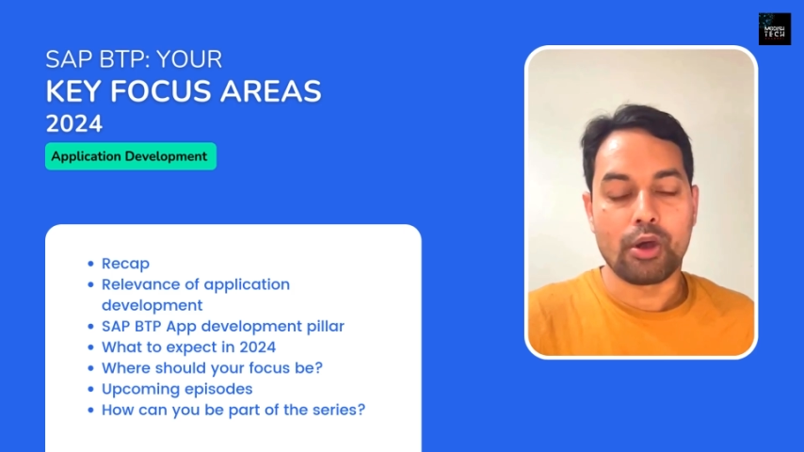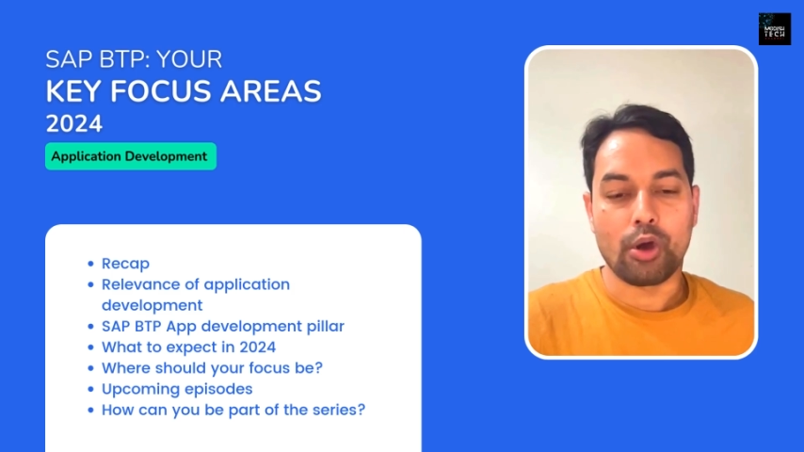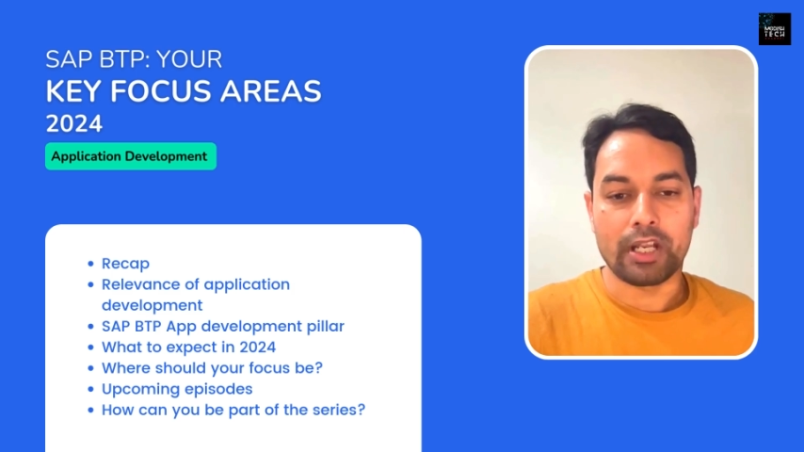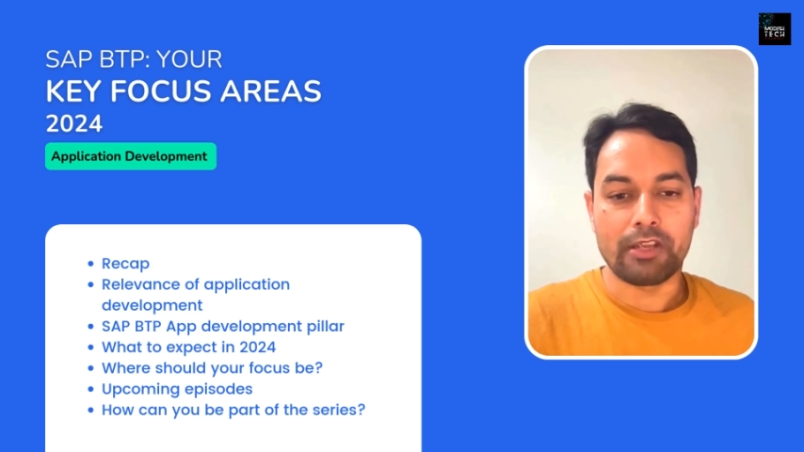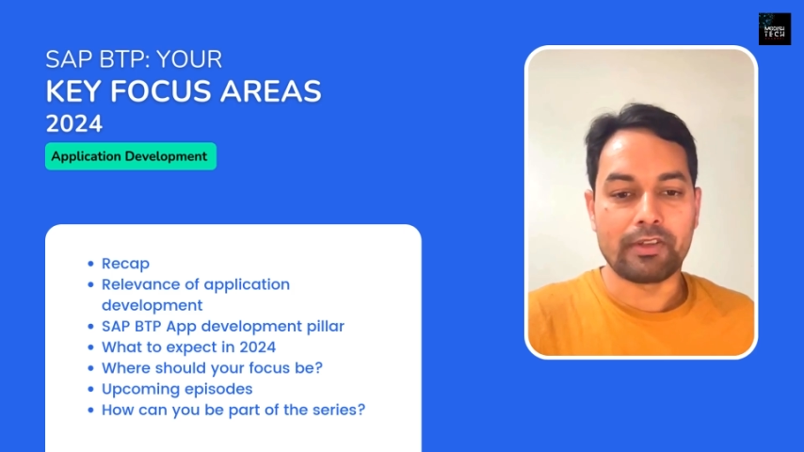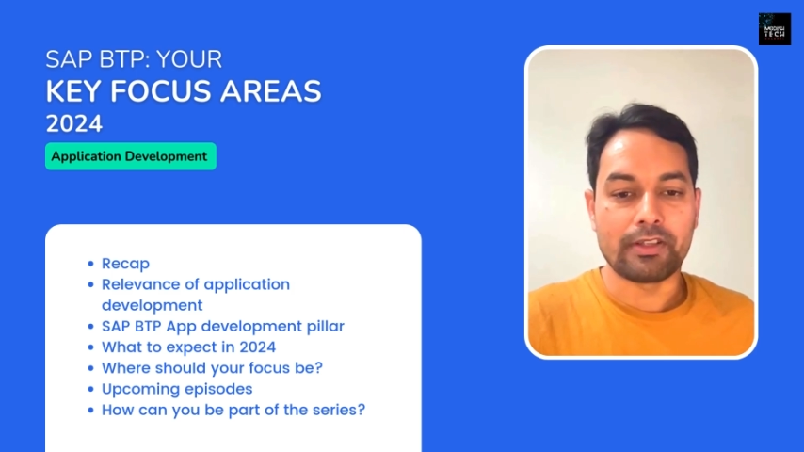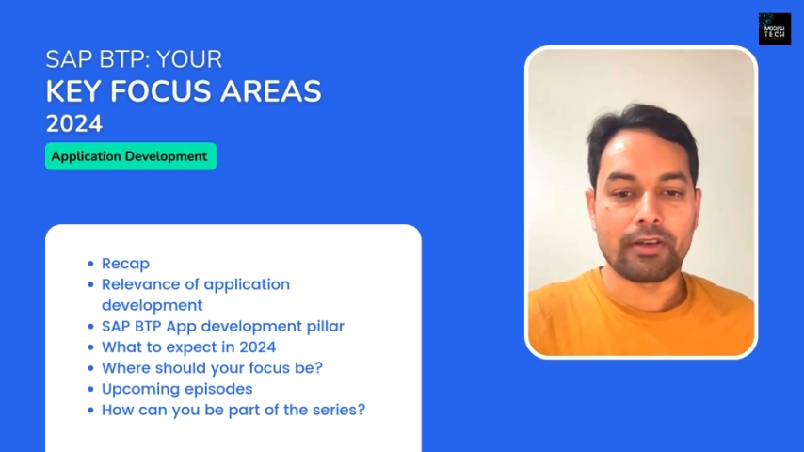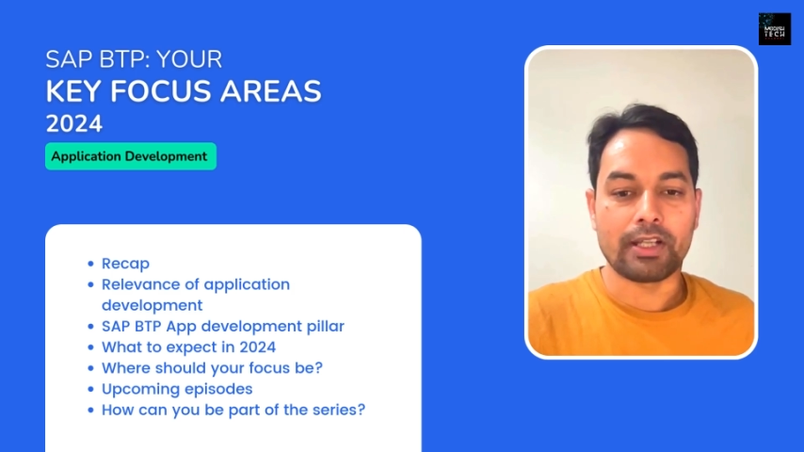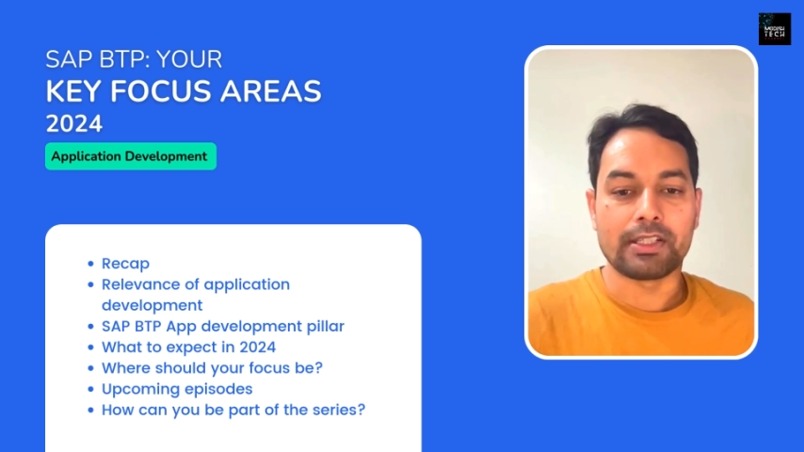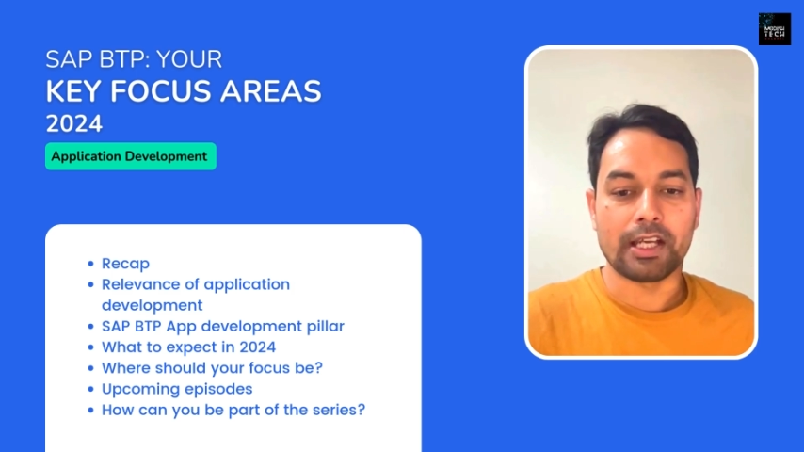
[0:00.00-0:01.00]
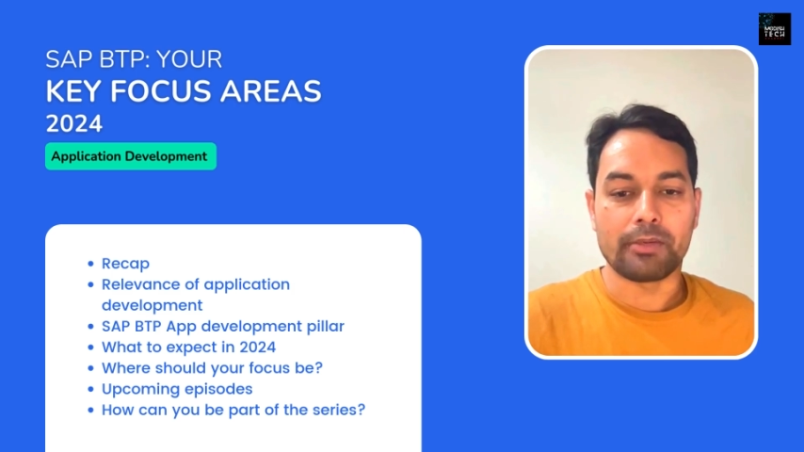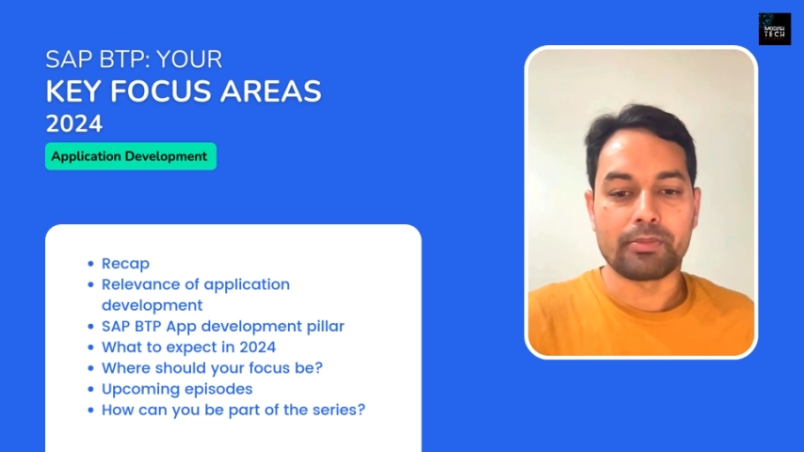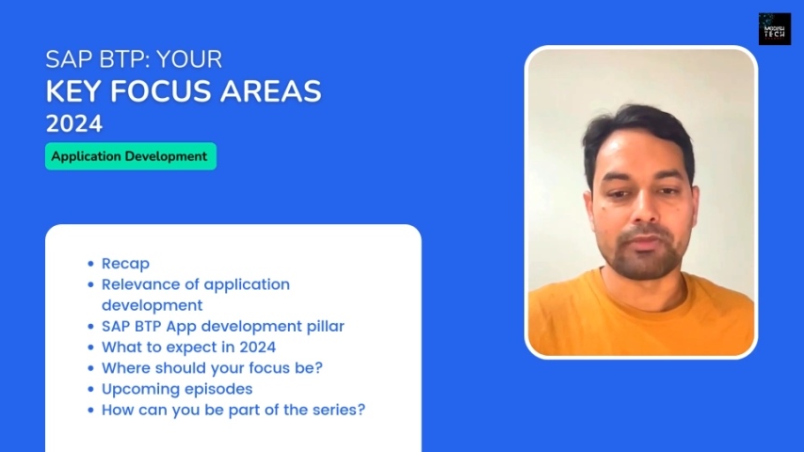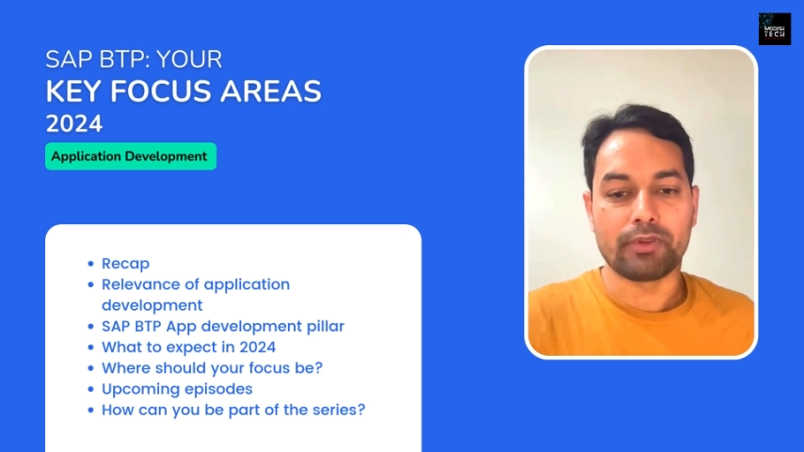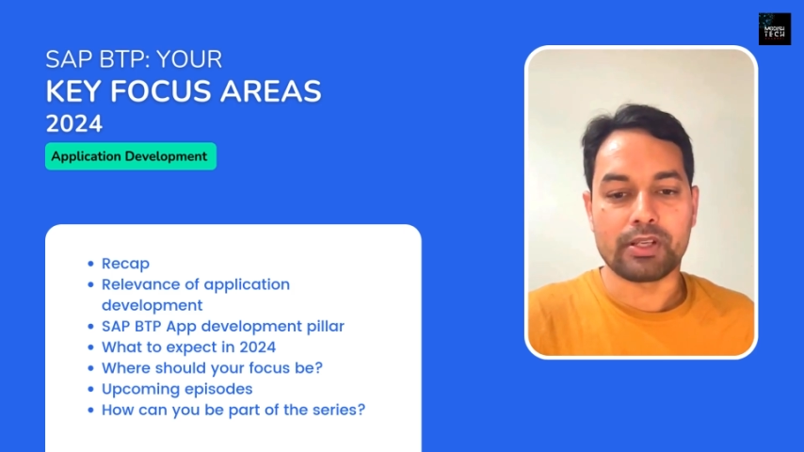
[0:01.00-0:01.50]
or even the
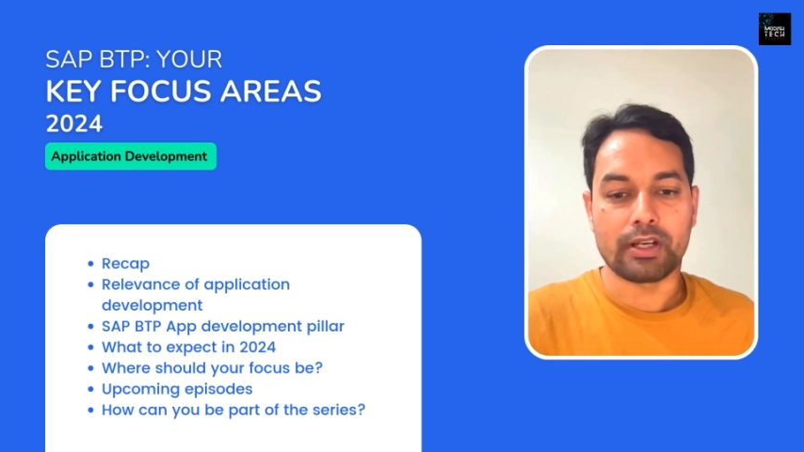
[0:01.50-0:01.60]
runtimes which are